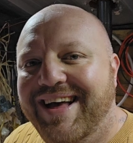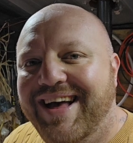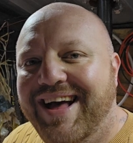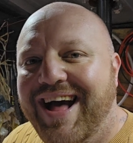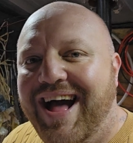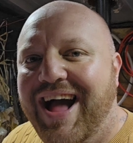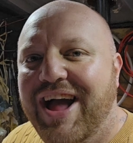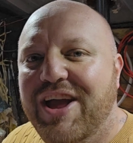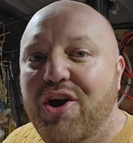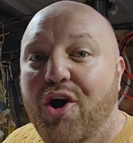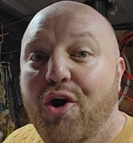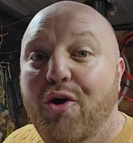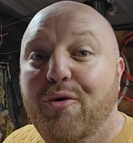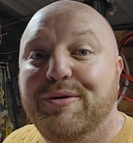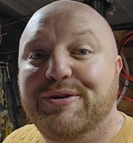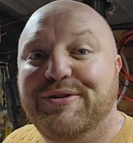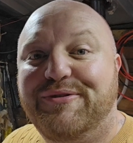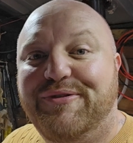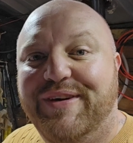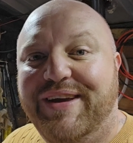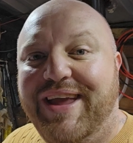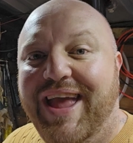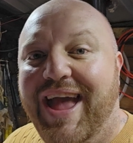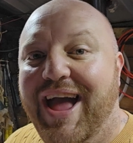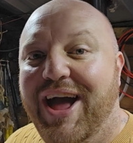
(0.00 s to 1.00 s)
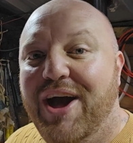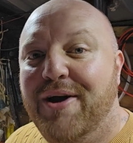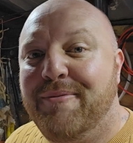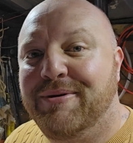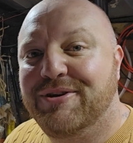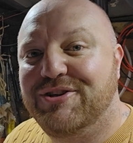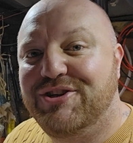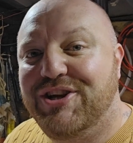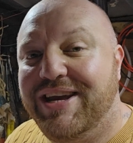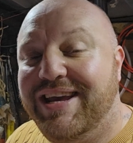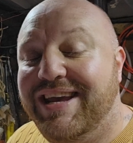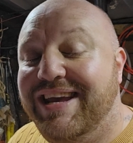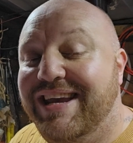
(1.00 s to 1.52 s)
I always forget how
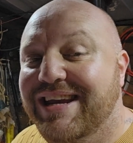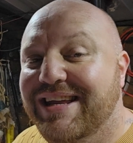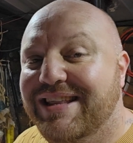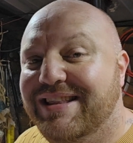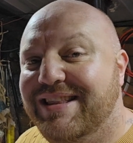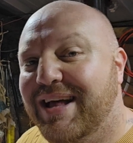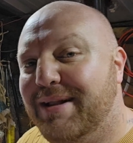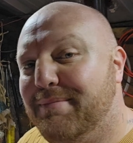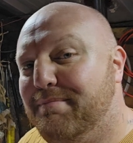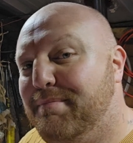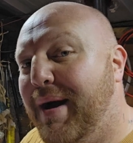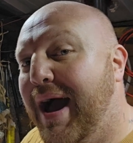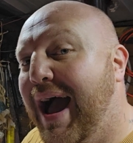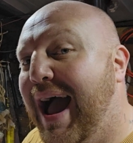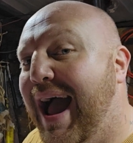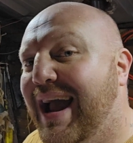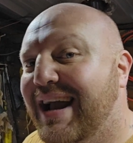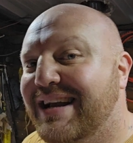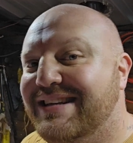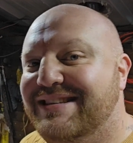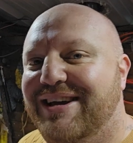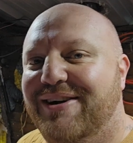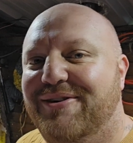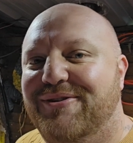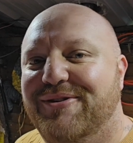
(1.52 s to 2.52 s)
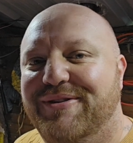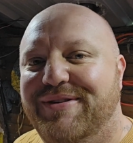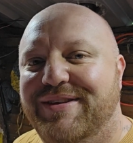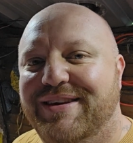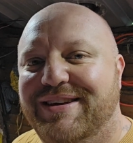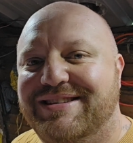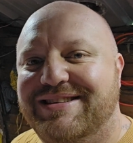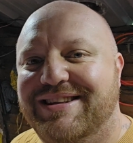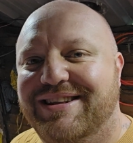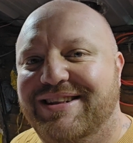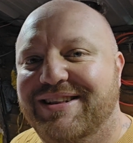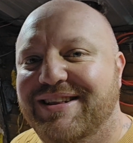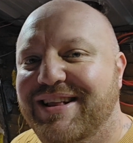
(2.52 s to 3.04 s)
much heat that packs out of
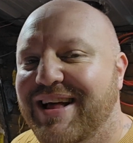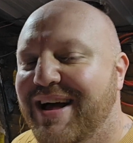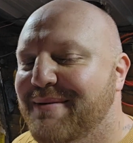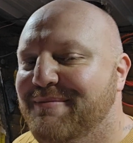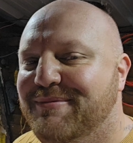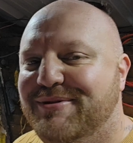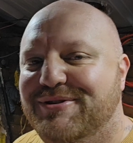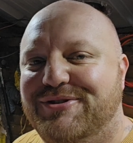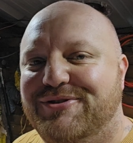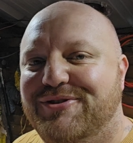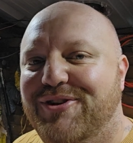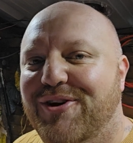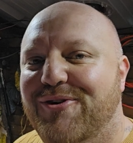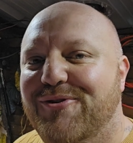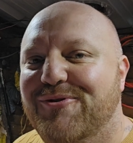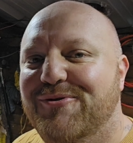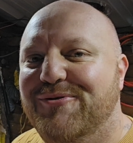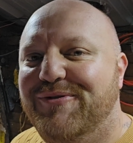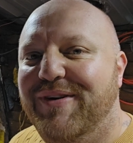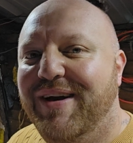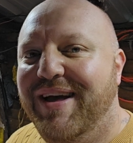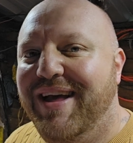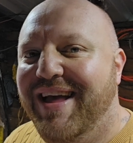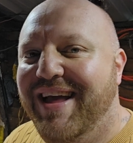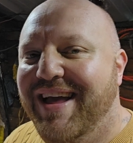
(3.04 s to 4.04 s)
this little stove.